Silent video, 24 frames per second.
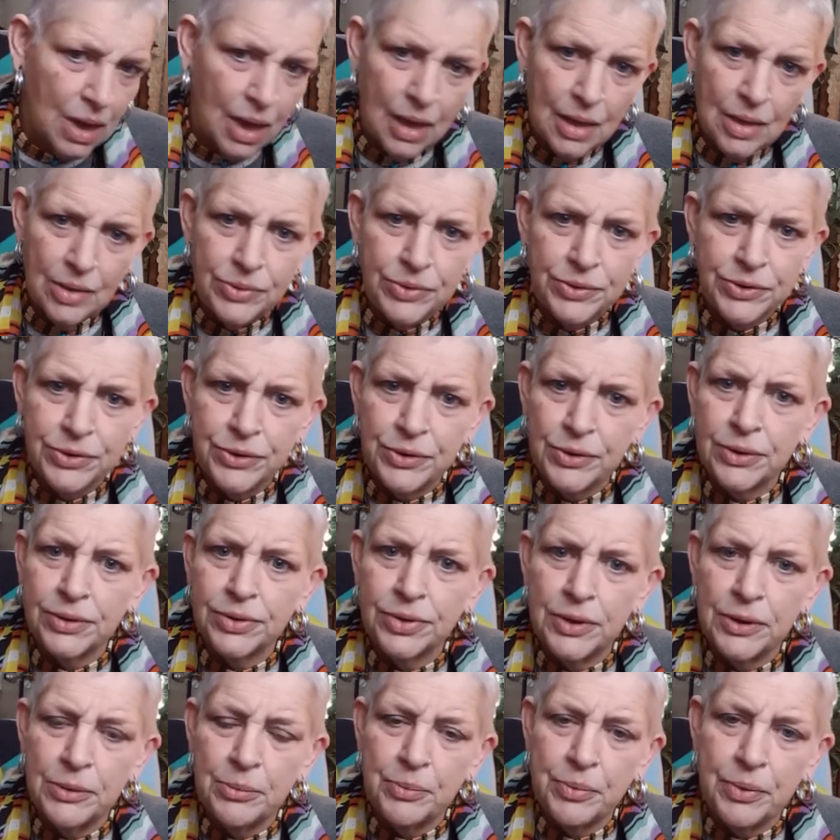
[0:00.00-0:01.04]
I took
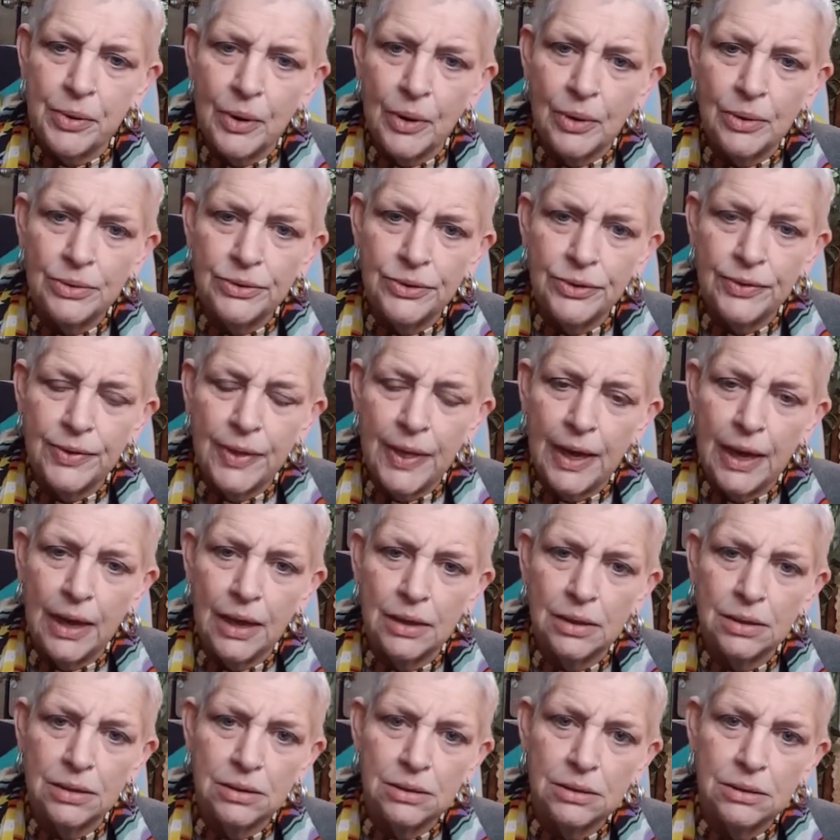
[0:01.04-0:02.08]
the approach
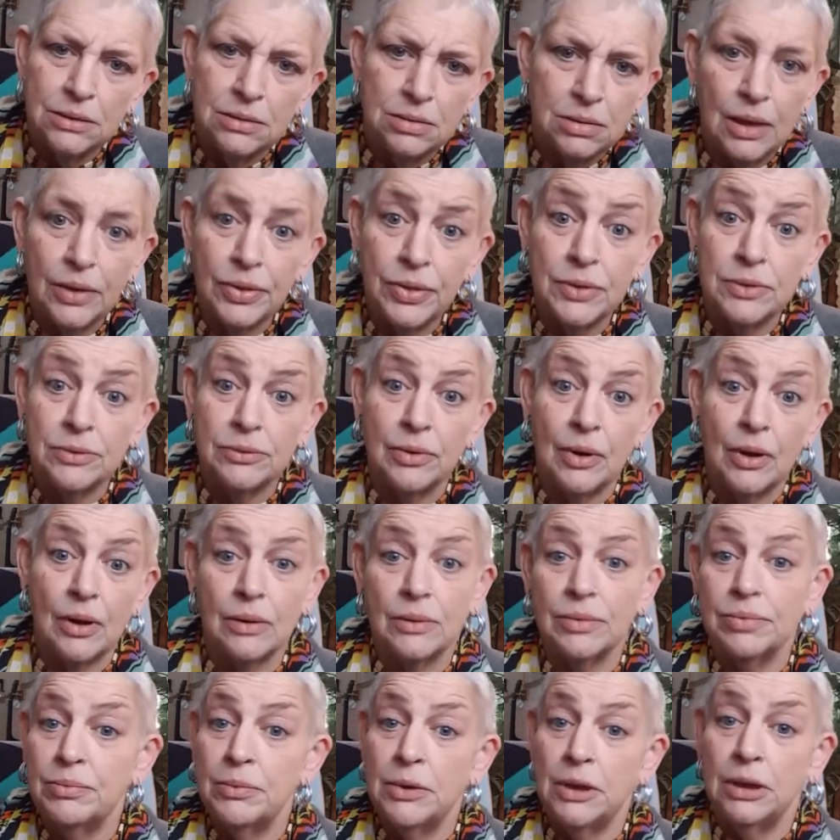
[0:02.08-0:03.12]
that nothing's wrong
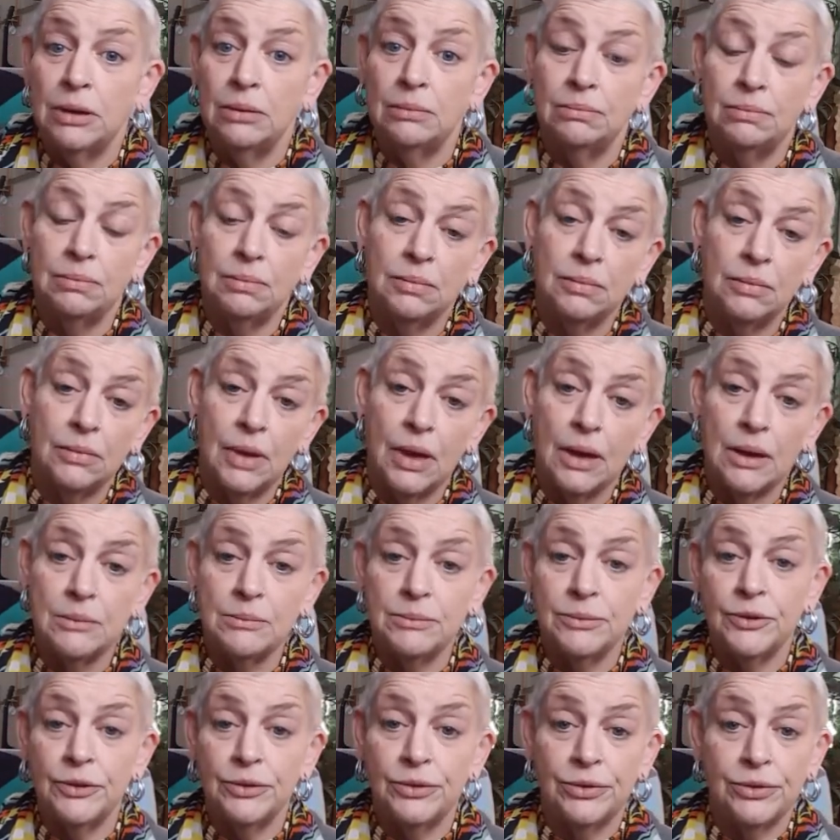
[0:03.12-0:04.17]
with me.
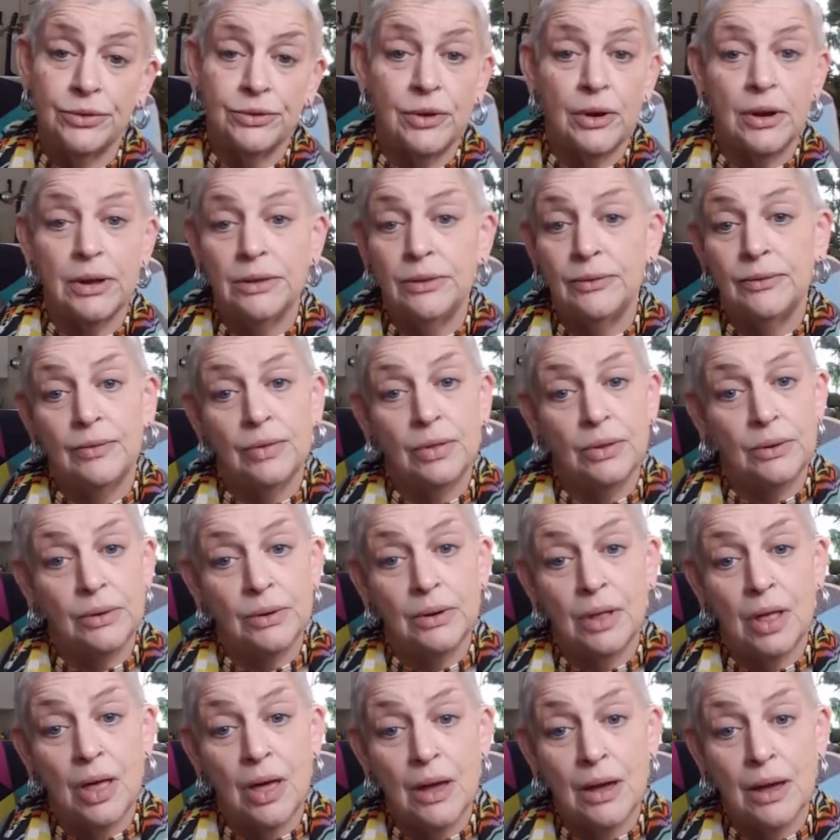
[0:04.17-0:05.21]
I'm just trying to float
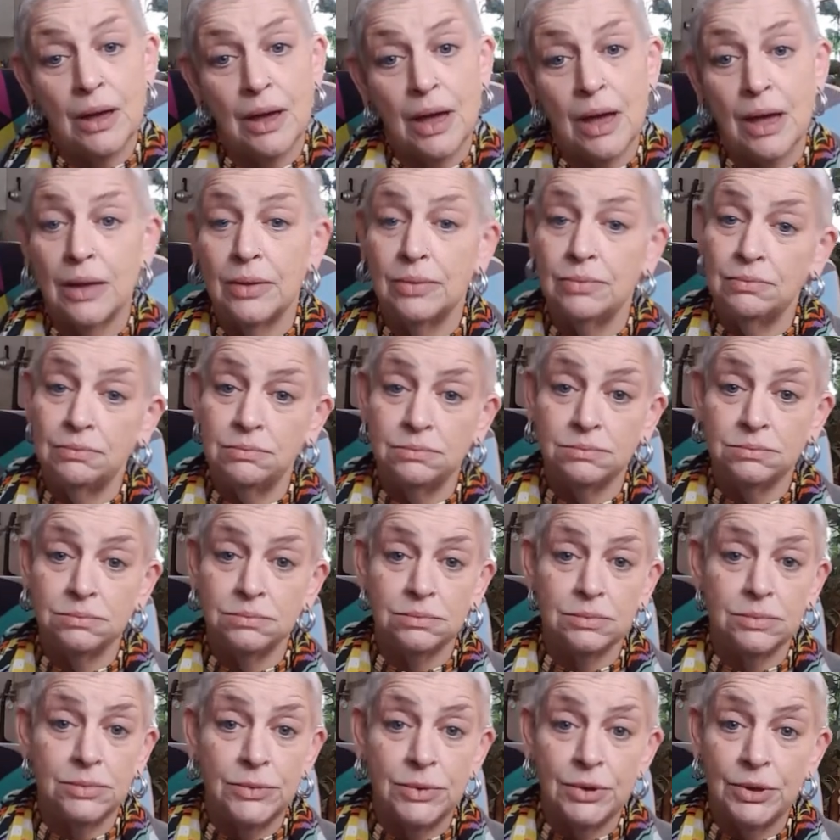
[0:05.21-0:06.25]
along on,
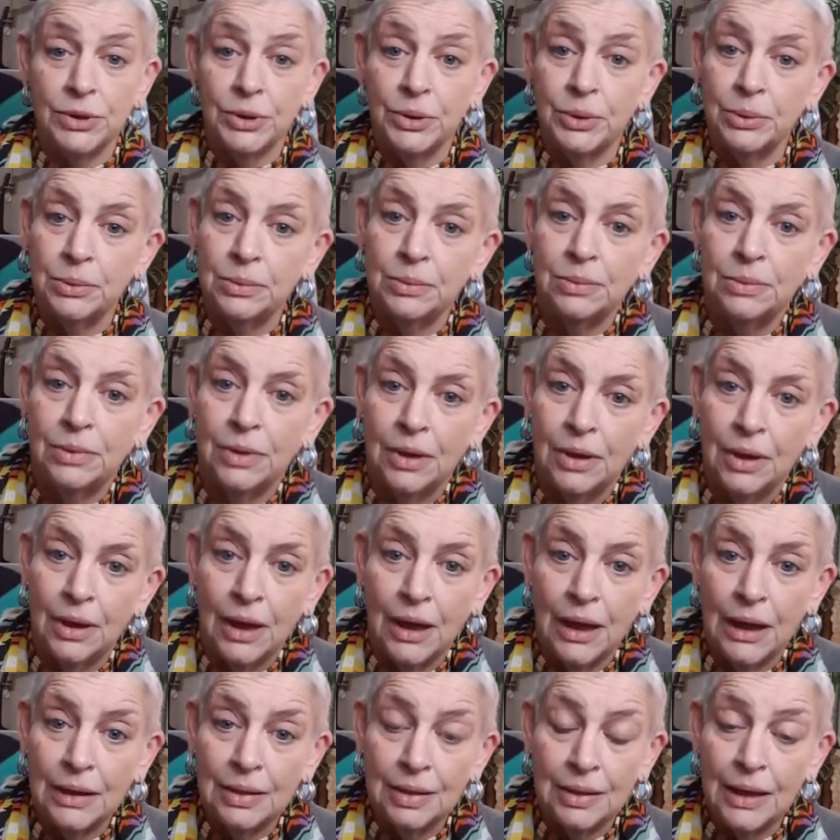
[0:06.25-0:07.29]
you know,
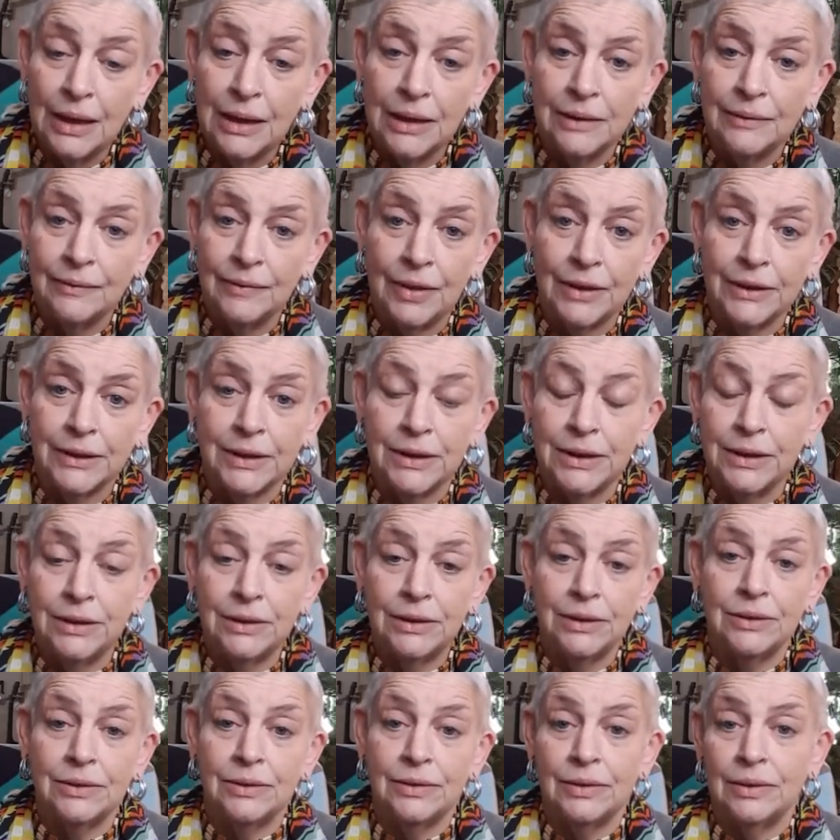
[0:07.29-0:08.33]
on life like it
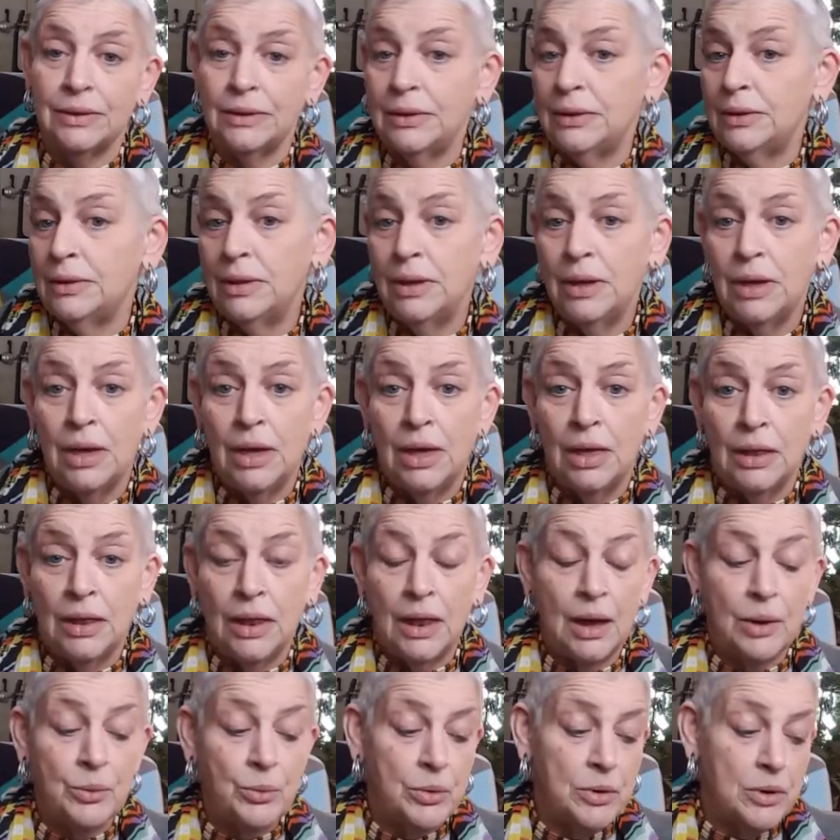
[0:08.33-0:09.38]
is, and
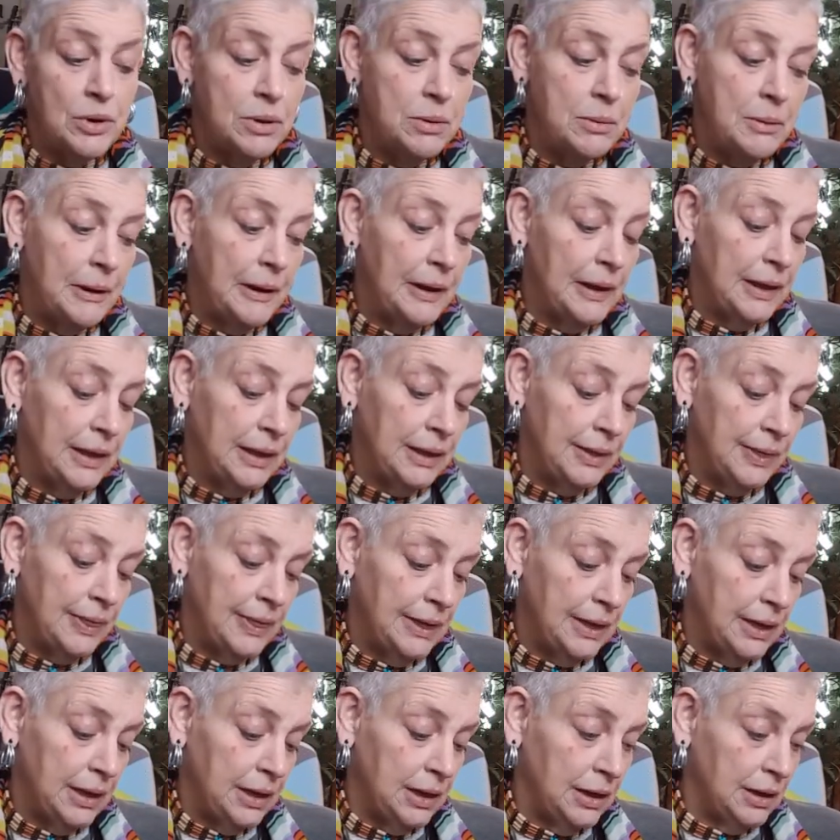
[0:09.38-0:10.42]
not worry about
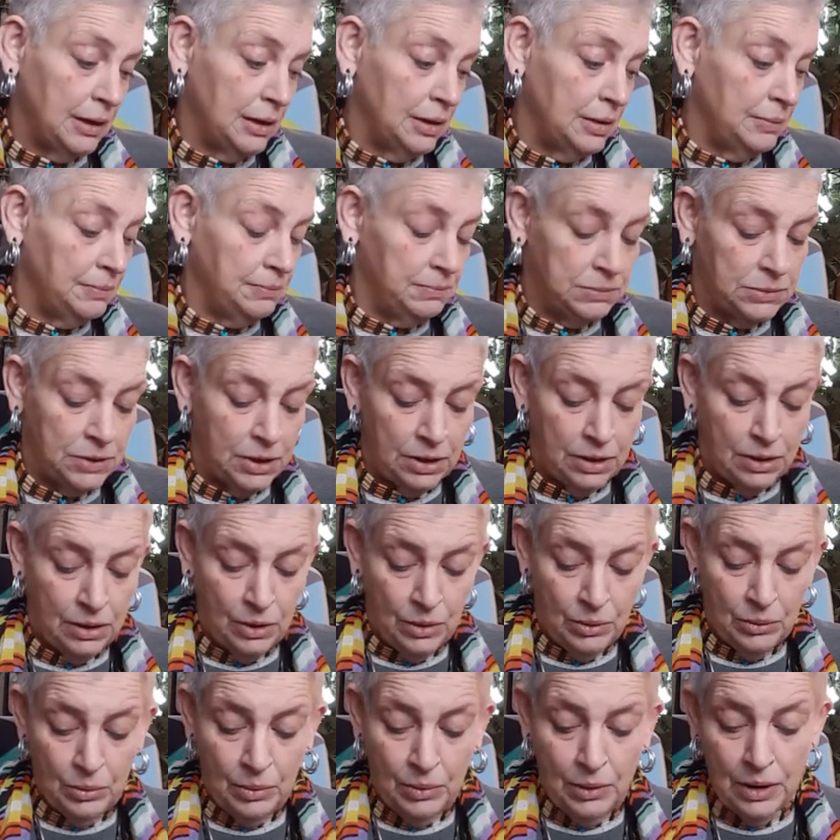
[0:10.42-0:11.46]
anything, and
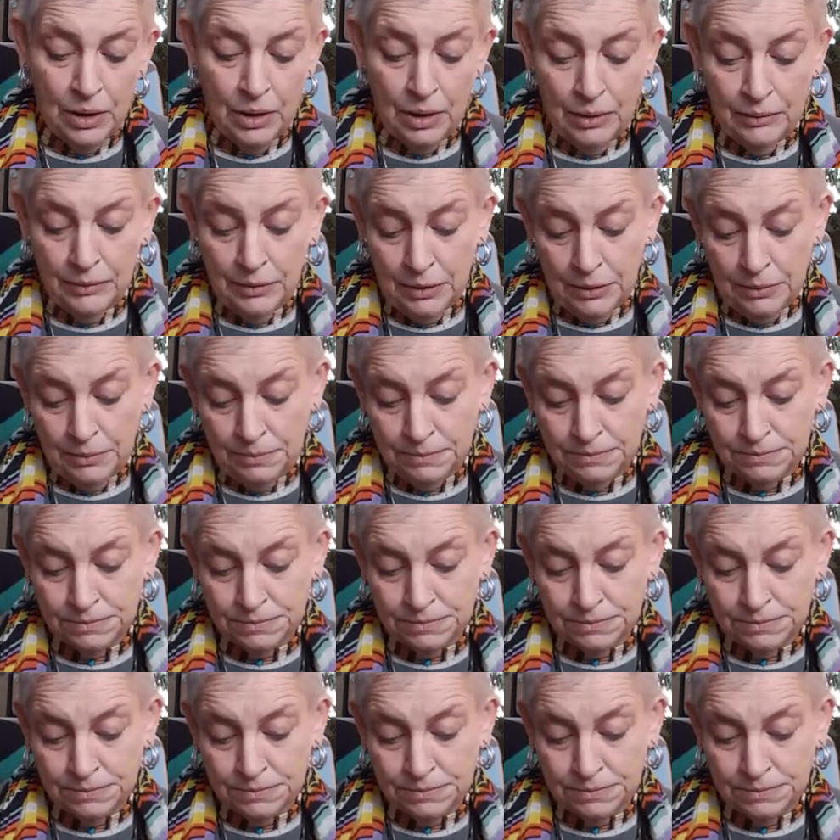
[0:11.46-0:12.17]
whatever.